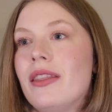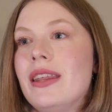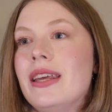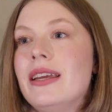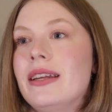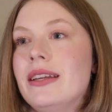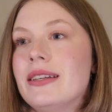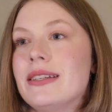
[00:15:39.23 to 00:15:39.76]

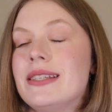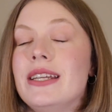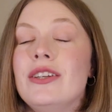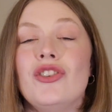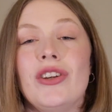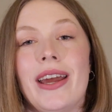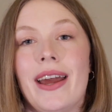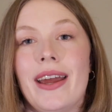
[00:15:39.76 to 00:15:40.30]
the
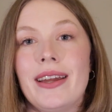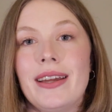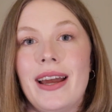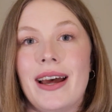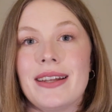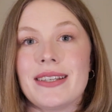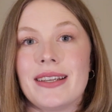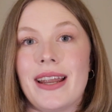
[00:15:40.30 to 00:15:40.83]
CGA
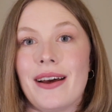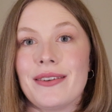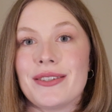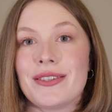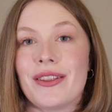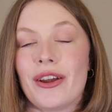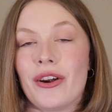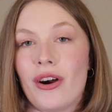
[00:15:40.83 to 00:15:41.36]
has
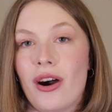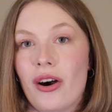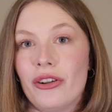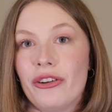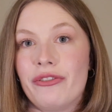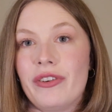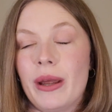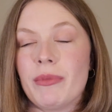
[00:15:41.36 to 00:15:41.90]
announced their
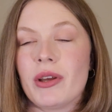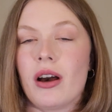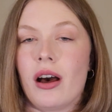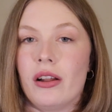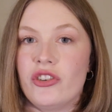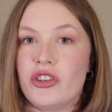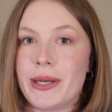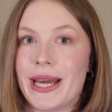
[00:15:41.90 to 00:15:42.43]
Hall of Fame, the
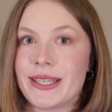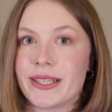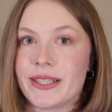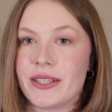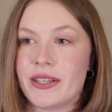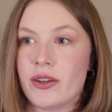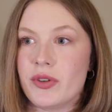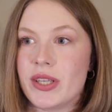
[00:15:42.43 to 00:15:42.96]
College
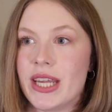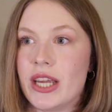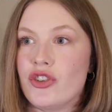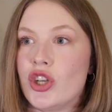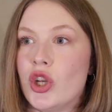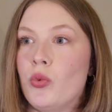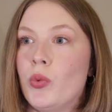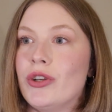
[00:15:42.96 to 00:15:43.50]
Gymnastics
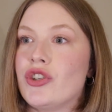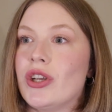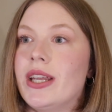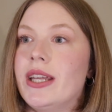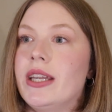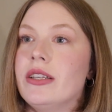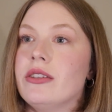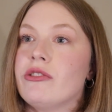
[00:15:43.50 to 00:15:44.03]
Association, which
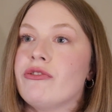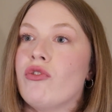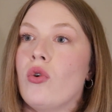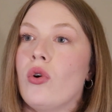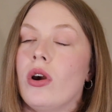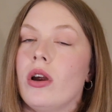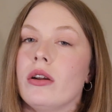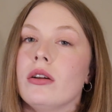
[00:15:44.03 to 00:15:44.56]
is
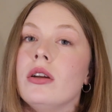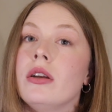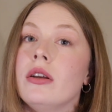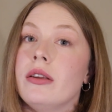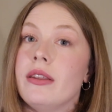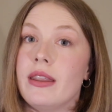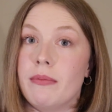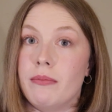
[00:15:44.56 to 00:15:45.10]
for
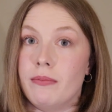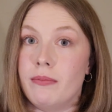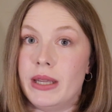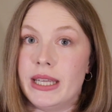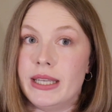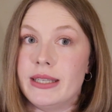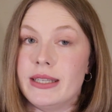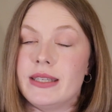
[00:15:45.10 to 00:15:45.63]
the
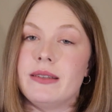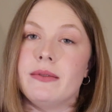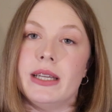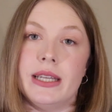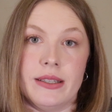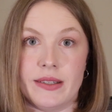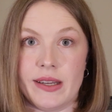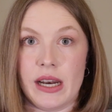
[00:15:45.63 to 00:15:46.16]
men's
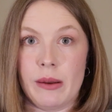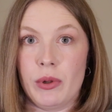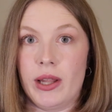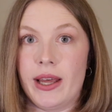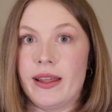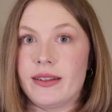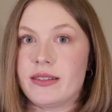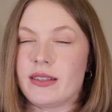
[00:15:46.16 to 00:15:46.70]

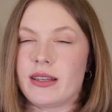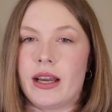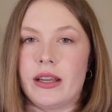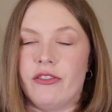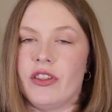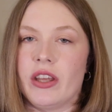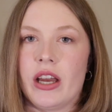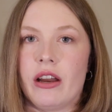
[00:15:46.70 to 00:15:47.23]
NCAA. That's
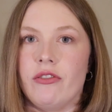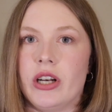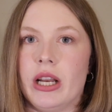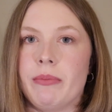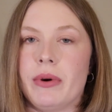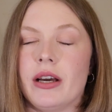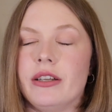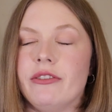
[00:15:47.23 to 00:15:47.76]
kind of the
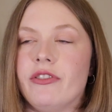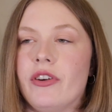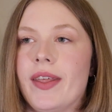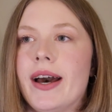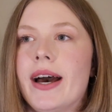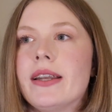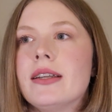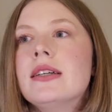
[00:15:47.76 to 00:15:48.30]
governing body for
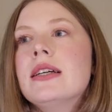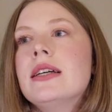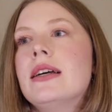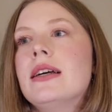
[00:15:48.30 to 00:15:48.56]
that.